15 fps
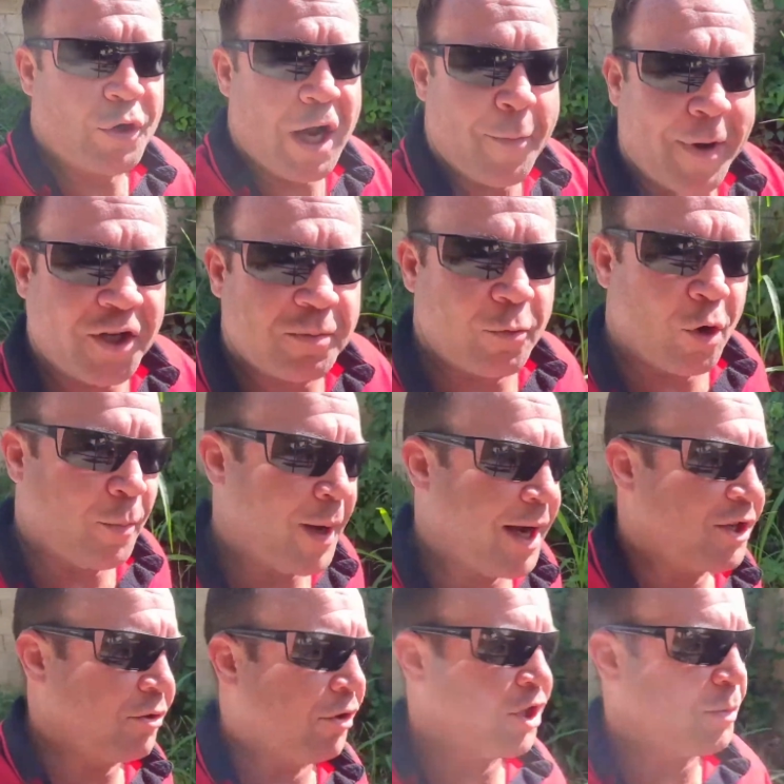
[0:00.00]
go much more
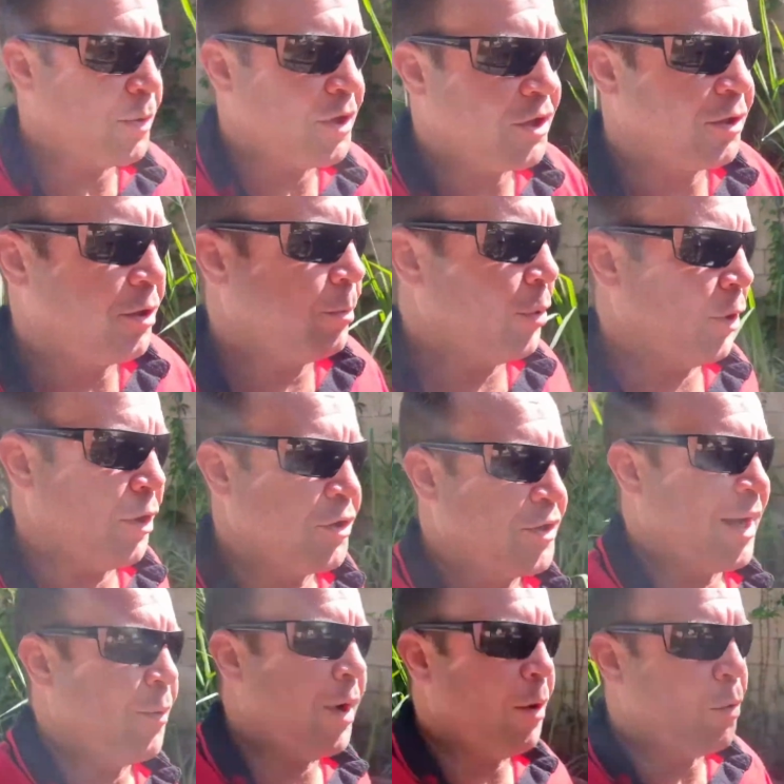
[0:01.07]
past Christmas because
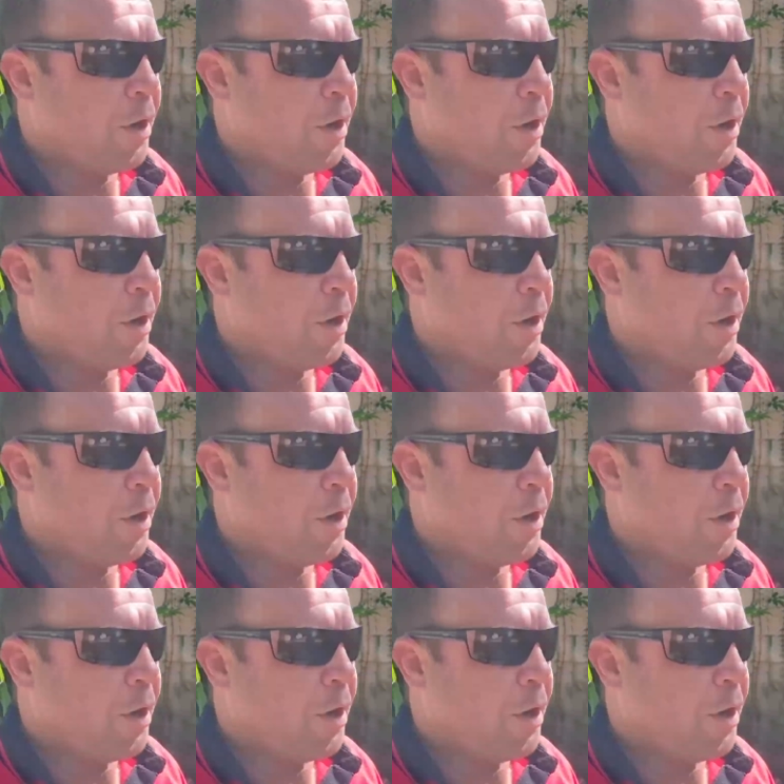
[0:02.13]
they won't